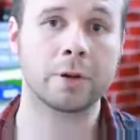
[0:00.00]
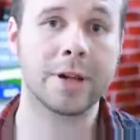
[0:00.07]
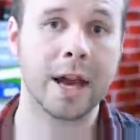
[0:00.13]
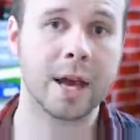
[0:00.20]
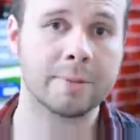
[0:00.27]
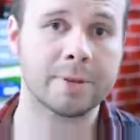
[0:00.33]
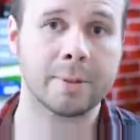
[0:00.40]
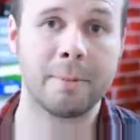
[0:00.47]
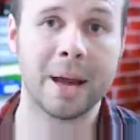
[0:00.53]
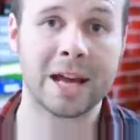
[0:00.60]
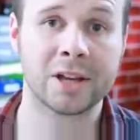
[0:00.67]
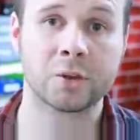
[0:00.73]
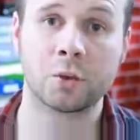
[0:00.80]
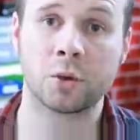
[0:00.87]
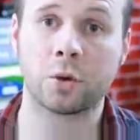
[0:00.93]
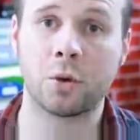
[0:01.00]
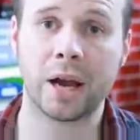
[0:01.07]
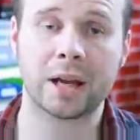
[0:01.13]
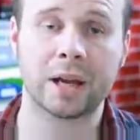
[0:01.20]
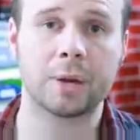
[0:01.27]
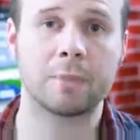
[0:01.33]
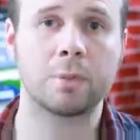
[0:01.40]
types of password
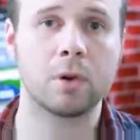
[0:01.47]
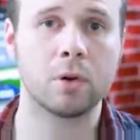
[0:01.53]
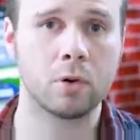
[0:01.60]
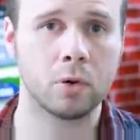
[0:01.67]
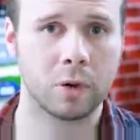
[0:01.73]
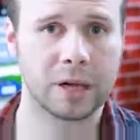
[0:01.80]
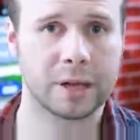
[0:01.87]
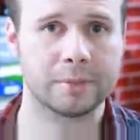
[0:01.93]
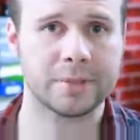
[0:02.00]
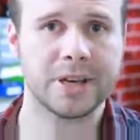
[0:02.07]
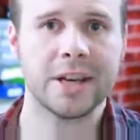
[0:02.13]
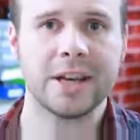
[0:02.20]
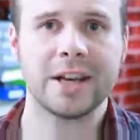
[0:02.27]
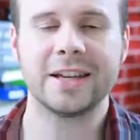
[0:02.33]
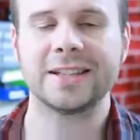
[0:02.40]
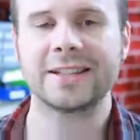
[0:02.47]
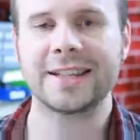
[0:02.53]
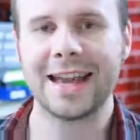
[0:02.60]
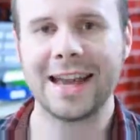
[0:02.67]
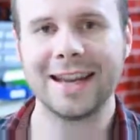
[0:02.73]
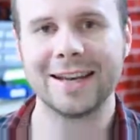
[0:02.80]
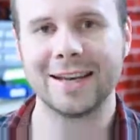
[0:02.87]
cracking programs is
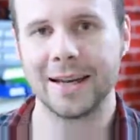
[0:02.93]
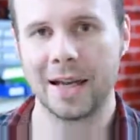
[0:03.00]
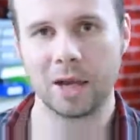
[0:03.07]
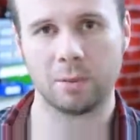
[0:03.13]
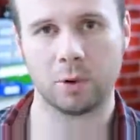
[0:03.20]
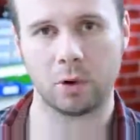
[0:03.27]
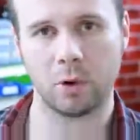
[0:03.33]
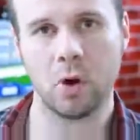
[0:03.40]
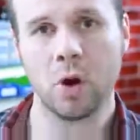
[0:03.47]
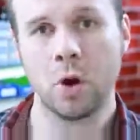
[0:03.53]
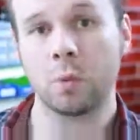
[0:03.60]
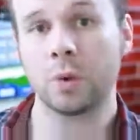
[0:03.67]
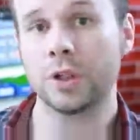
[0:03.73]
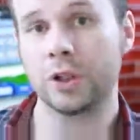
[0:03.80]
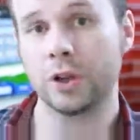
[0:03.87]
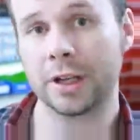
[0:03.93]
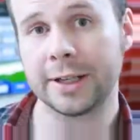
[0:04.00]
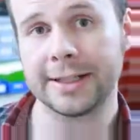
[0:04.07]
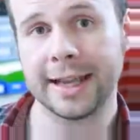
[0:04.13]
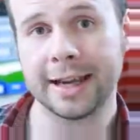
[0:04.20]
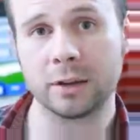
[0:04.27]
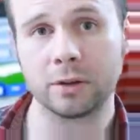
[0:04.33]
Cain and Abel, which you
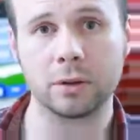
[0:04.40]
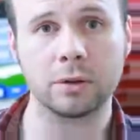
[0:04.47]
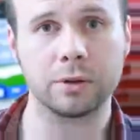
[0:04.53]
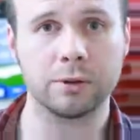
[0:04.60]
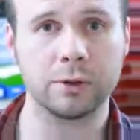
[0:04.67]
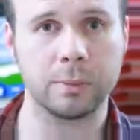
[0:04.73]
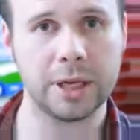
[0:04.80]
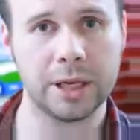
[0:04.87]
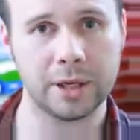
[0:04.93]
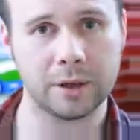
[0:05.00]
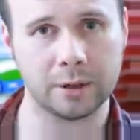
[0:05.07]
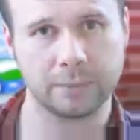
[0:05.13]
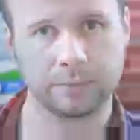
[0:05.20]
can download from here.